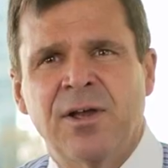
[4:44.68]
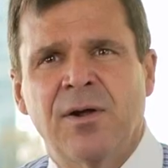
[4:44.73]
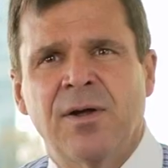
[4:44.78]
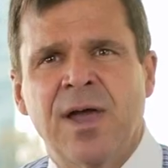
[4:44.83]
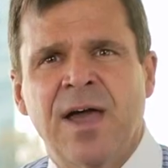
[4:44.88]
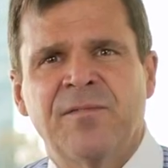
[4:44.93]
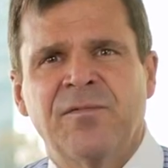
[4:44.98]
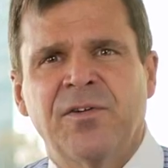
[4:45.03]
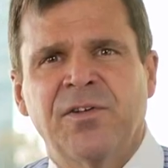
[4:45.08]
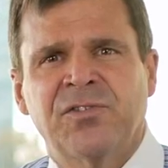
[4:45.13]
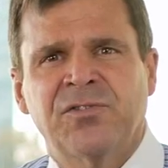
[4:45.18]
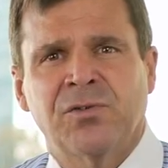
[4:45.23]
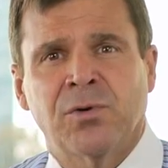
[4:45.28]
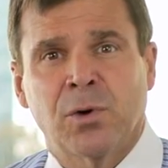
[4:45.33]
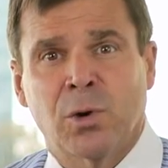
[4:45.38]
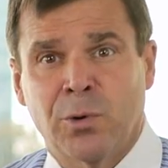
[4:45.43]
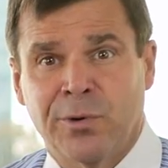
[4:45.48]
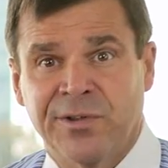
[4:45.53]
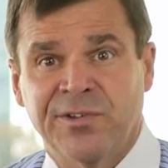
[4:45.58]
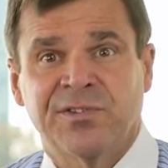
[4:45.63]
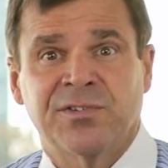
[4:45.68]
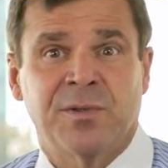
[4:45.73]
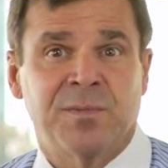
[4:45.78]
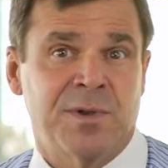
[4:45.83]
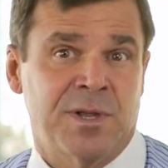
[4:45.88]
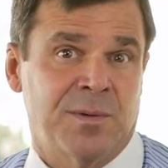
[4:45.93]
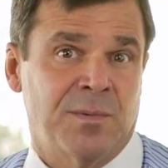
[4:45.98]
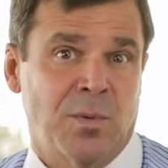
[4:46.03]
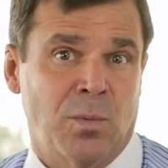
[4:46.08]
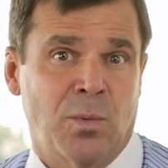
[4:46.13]
their efforts to increase the
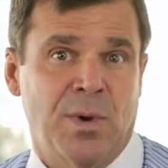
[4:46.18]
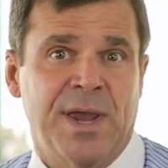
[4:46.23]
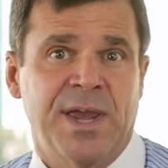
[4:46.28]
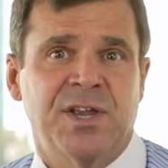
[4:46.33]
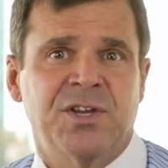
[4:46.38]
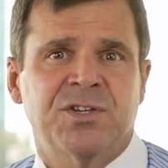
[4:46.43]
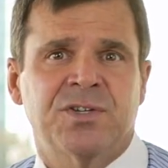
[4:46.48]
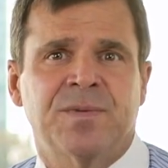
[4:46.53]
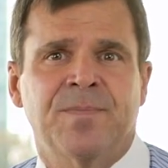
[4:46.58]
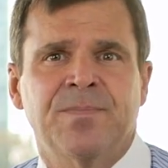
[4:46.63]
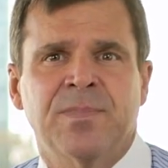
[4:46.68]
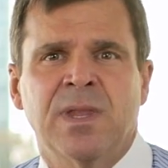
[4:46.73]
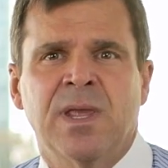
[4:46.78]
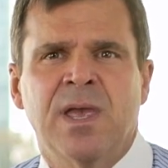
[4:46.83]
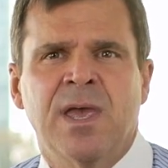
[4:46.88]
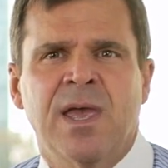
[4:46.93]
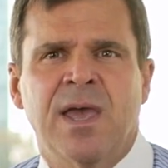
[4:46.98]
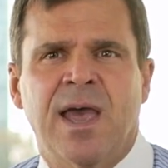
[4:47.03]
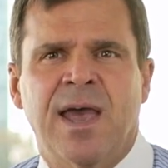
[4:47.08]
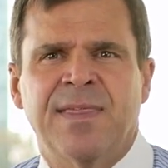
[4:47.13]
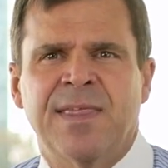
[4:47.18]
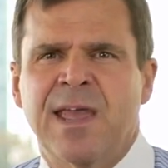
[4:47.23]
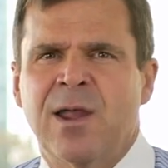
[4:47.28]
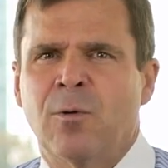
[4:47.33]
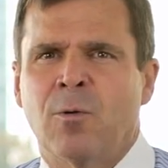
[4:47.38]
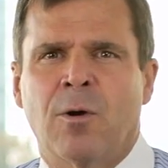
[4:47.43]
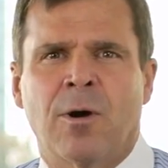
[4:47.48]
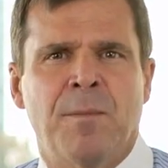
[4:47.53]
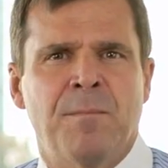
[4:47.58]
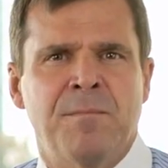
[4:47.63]
minimum wage, and they
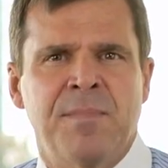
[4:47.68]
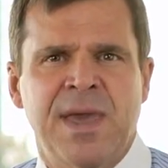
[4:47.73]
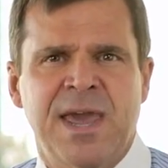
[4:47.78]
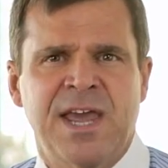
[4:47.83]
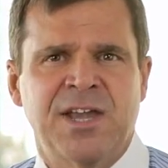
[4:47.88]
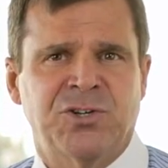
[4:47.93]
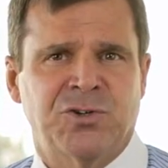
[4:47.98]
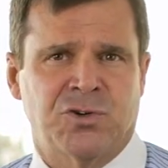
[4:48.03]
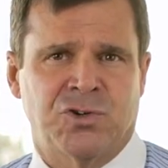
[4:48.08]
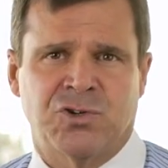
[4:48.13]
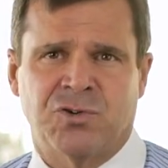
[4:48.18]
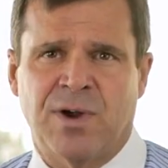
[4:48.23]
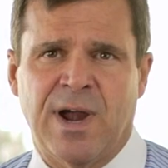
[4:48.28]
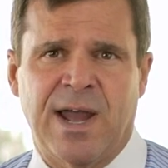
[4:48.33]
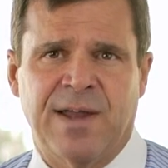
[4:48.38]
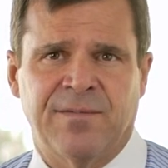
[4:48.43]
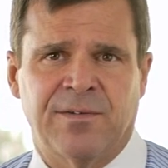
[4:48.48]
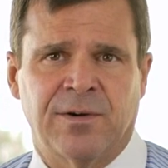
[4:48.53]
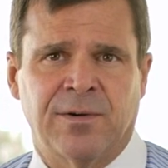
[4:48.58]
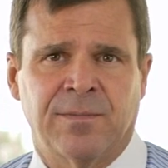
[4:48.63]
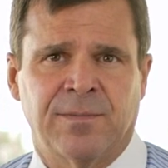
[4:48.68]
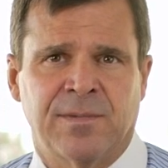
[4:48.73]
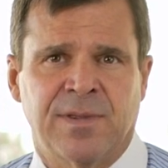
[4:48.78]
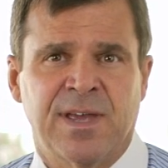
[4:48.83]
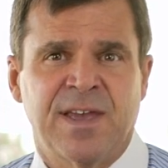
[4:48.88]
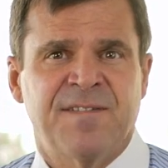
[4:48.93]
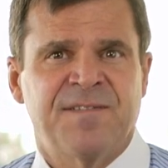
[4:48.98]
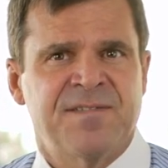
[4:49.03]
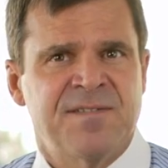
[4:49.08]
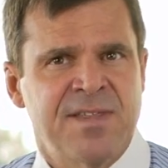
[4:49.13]
were a major driver,
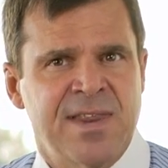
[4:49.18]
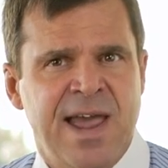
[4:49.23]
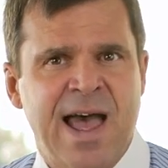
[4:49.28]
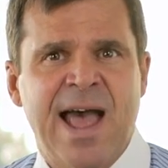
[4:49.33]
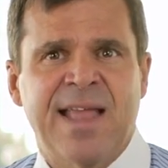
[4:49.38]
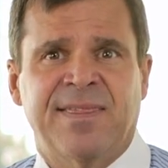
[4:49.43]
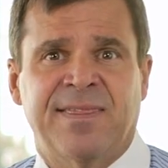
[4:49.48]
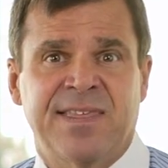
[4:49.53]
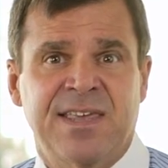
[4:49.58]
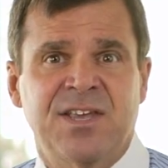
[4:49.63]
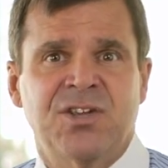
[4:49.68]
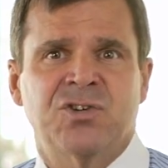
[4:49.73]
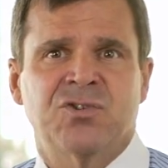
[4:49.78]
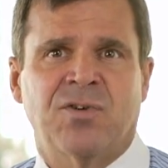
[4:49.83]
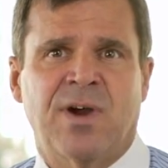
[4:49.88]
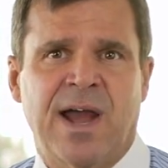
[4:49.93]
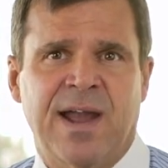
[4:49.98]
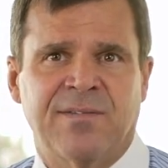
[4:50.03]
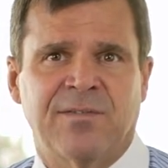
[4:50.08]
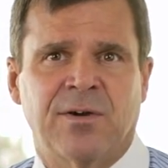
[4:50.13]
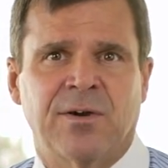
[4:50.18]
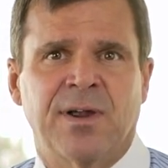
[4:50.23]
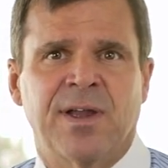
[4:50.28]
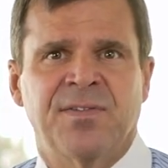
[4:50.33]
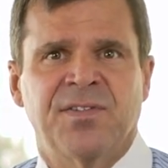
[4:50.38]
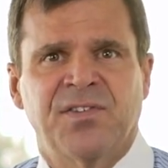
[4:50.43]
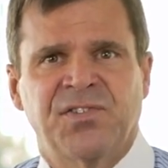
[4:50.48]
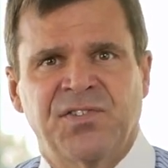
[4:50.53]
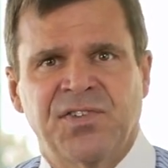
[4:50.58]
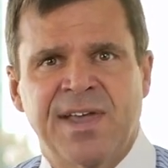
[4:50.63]
if not the driver,
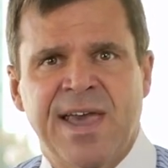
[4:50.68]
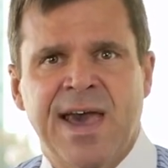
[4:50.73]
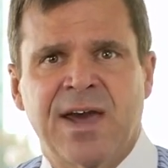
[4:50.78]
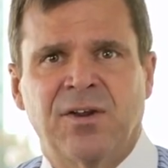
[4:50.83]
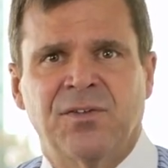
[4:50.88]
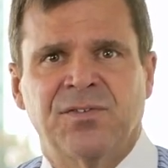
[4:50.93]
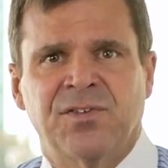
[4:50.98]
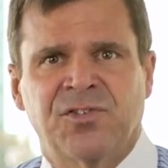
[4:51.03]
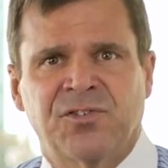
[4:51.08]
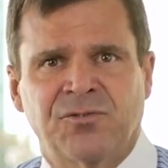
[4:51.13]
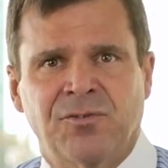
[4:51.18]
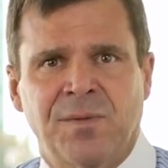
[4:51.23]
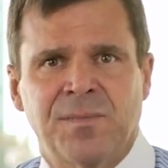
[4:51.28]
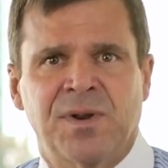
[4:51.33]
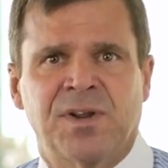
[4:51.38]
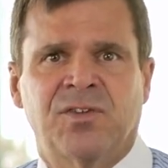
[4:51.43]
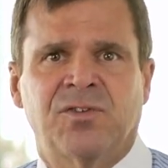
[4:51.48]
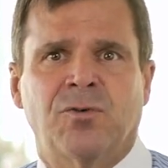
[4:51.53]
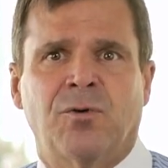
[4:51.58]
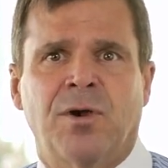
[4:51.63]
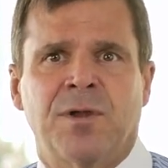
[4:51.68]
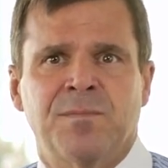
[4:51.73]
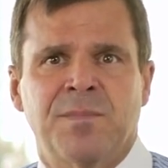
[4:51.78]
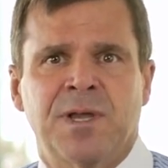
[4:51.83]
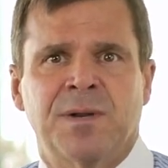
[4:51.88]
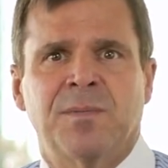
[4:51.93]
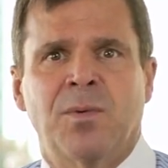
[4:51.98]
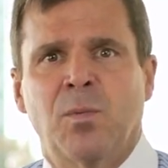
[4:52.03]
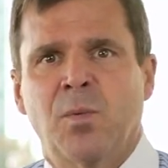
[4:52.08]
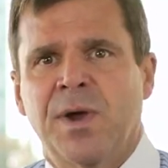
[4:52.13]
in the Seattle discriminatory
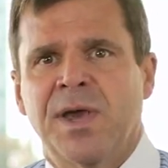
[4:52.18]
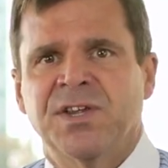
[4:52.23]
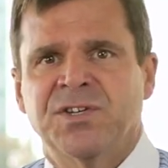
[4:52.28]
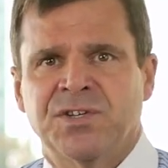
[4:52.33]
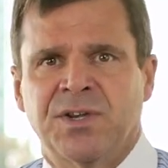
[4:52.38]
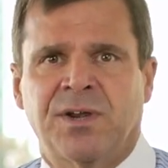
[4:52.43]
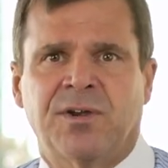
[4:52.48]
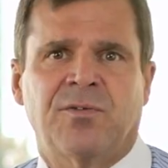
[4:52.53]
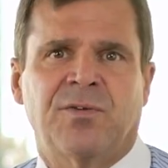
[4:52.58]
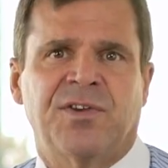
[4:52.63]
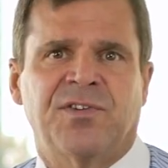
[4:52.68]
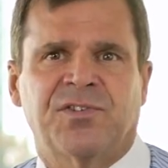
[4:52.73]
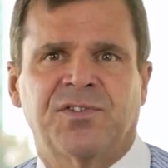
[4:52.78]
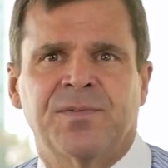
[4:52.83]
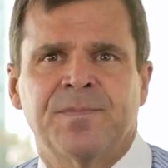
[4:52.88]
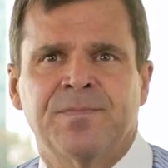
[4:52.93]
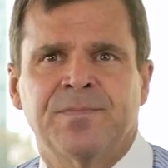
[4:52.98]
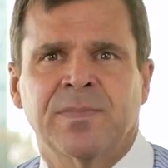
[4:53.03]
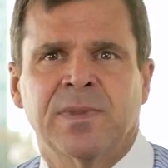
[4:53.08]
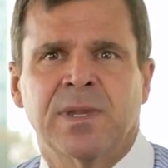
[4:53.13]
minimum wage increase.